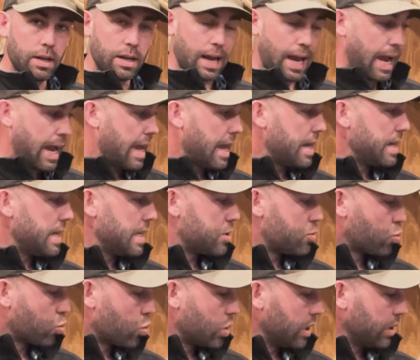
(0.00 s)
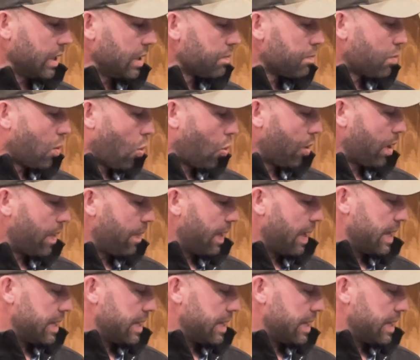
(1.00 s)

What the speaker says: And it's really important that,